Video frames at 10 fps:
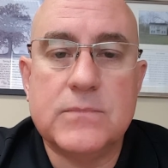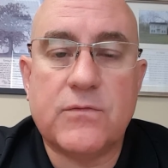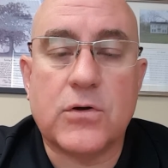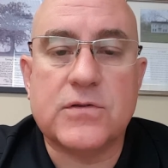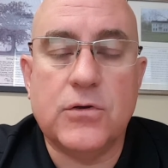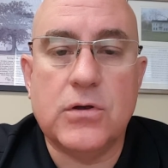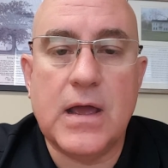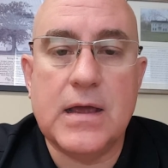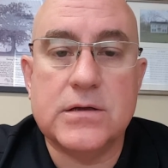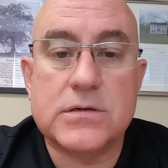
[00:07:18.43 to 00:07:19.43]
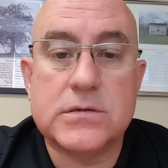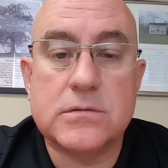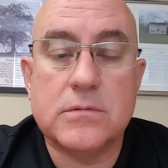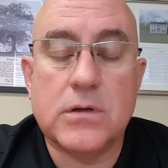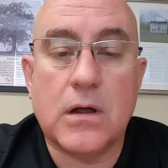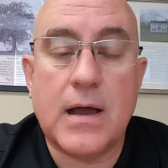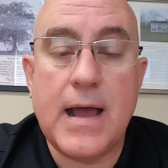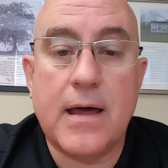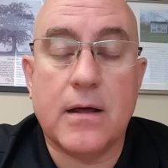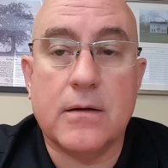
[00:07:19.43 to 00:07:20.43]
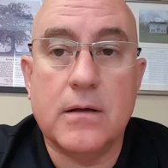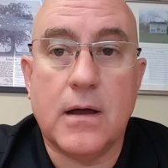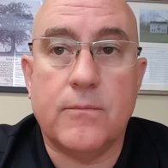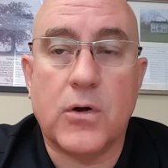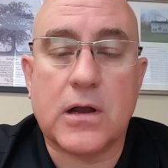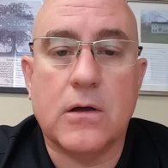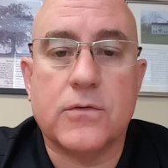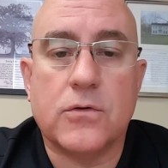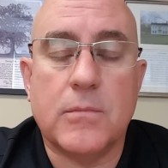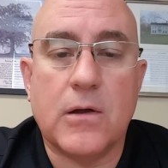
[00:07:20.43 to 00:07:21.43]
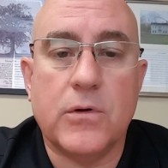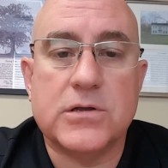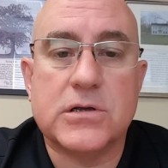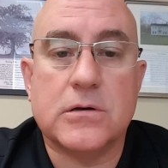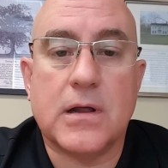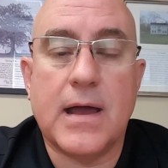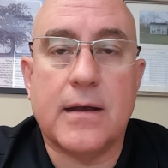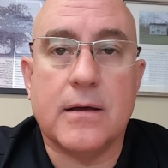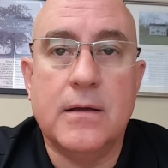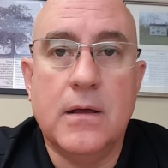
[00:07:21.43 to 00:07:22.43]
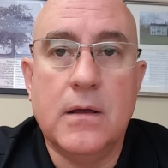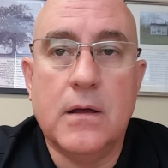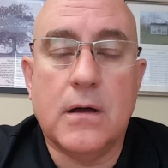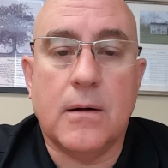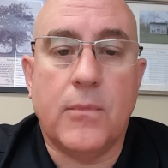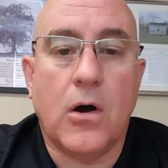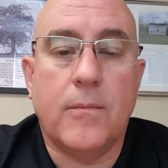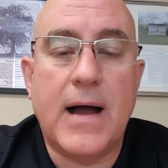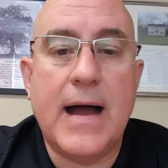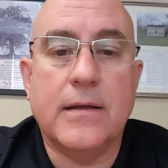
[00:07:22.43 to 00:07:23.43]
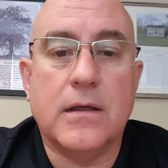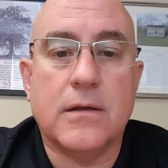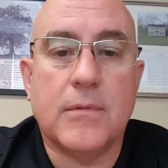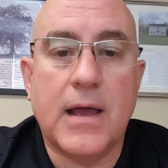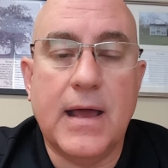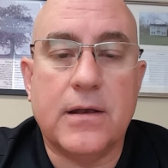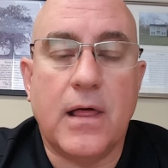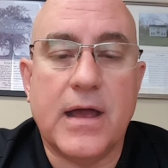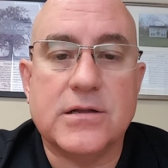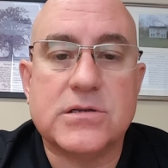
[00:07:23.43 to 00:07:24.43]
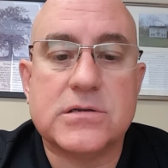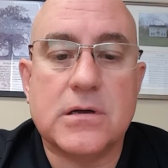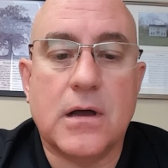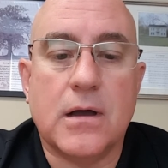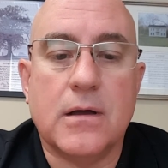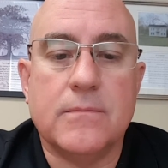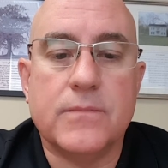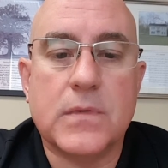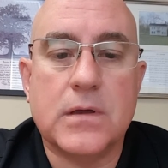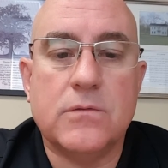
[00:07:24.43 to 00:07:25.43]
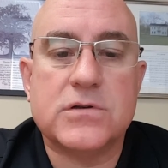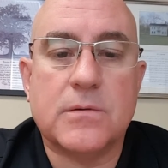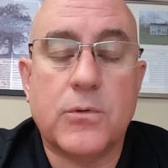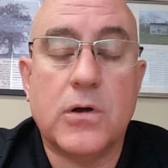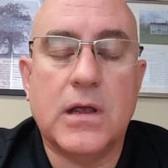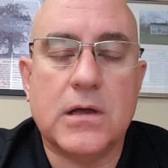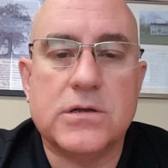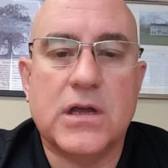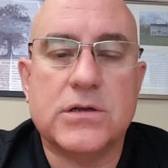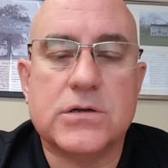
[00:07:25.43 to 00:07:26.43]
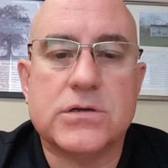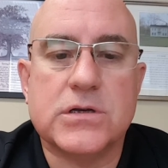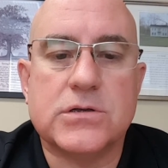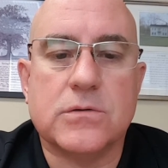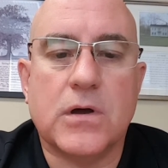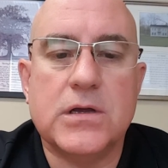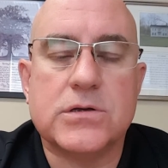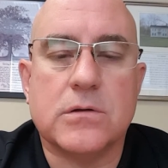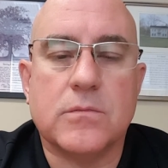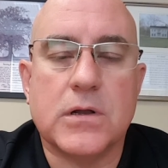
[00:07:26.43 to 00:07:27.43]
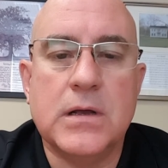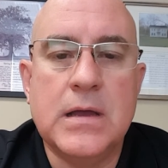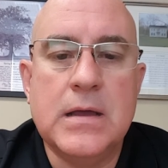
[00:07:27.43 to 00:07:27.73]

first few days, you know, I had a brick go through my windshield. I had a ball bat into my headlights. It was a pretty contentious situation, but